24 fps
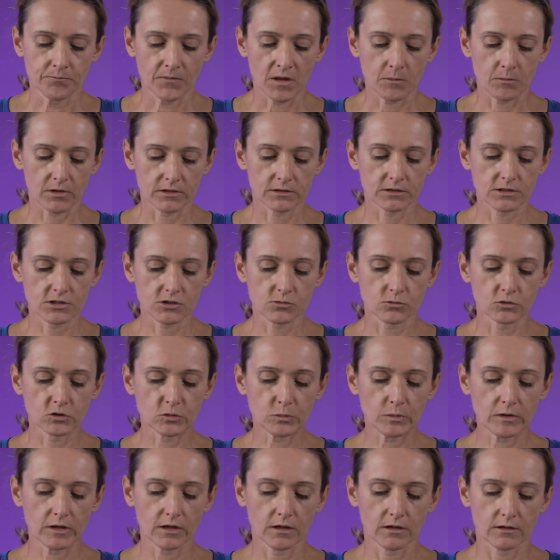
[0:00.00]
But this
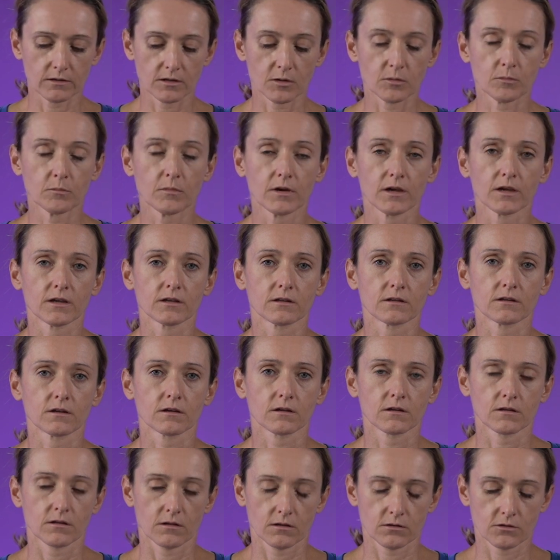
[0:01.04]
would be the main
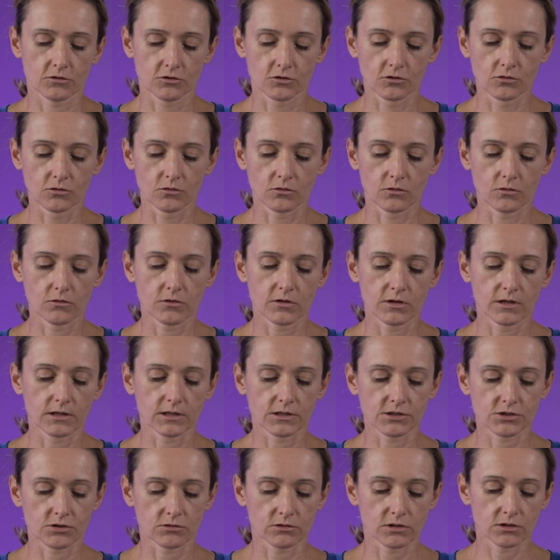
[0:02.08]
two
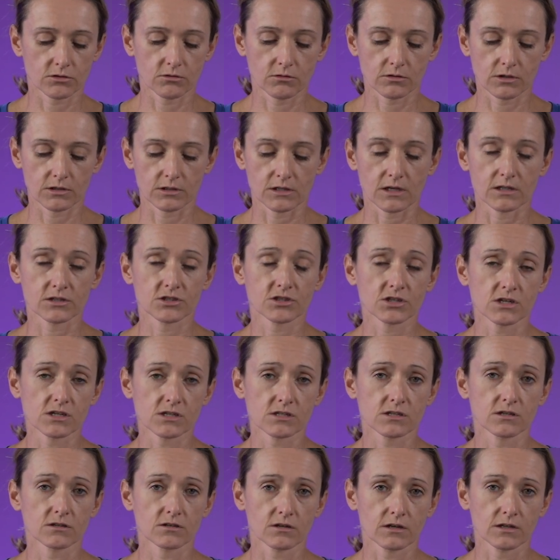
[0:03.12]
things, so that you can
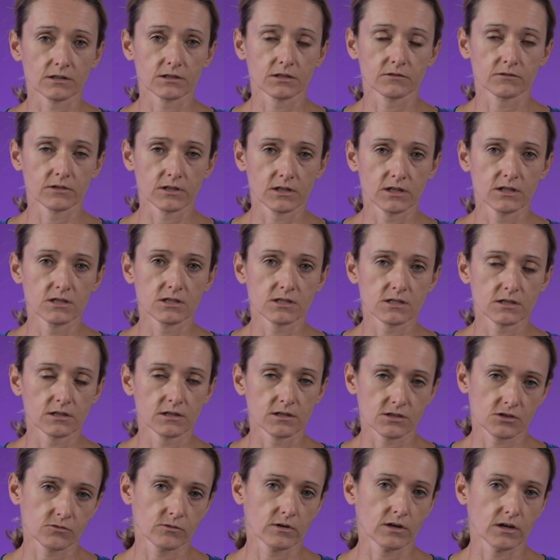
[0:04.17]
adjust it relatively
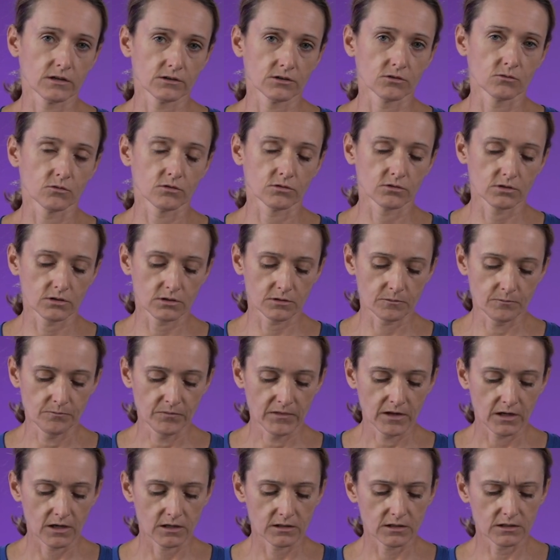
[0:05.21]
easily as well underwater,
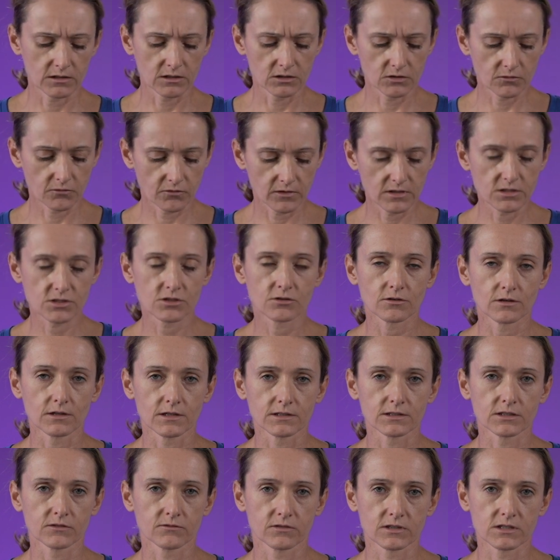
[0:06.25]
and then it fits
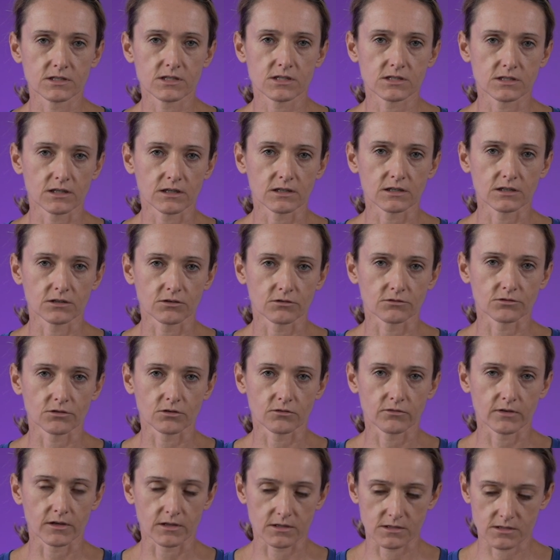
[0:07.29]
relatively snugly on your
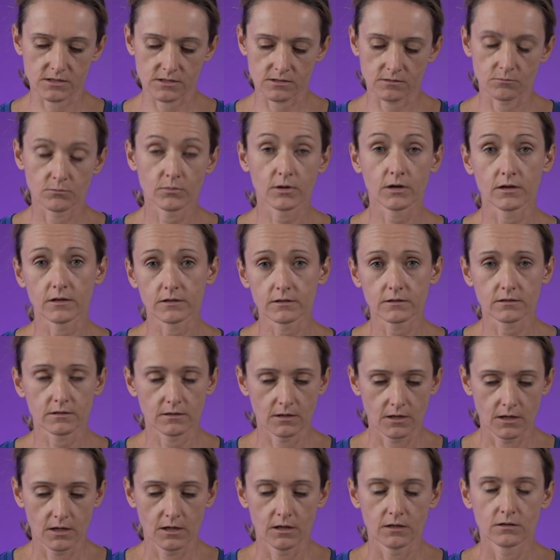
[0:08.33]
face. But
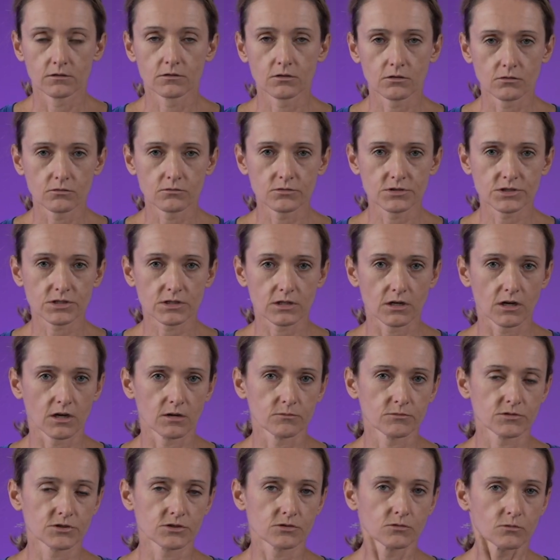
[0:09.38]
those
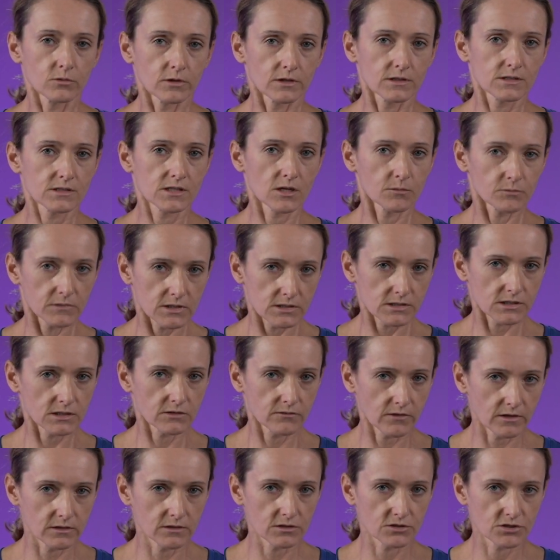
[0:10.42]
comes with some
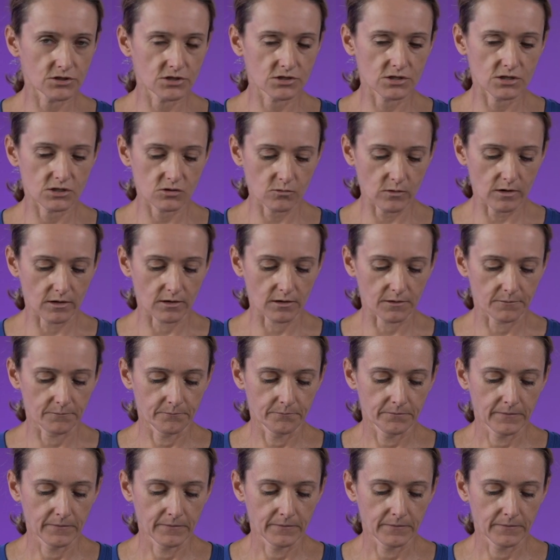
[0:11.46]
disadvantages as well.